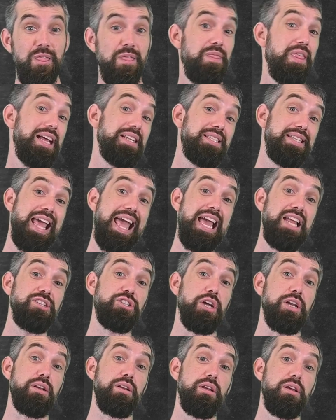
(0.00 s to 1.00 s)
That's
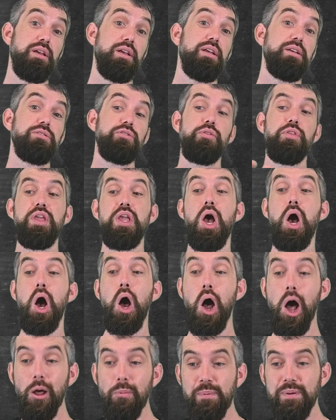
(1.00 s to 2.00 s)
tangent. So the
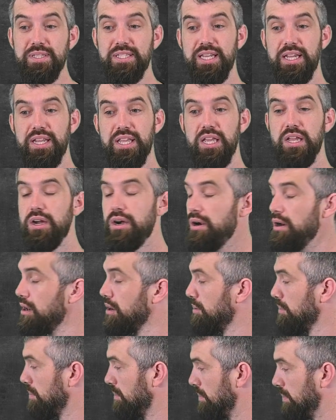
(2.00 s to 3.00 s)
opposite here
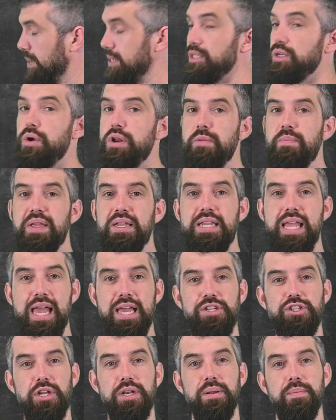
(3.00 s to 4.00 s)
is going to be
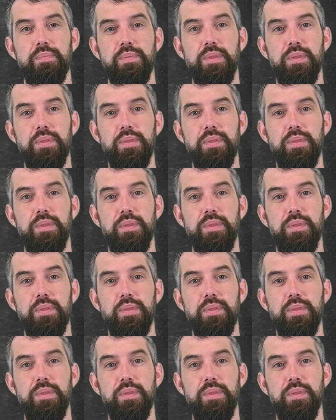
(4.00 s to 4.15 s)
tangent.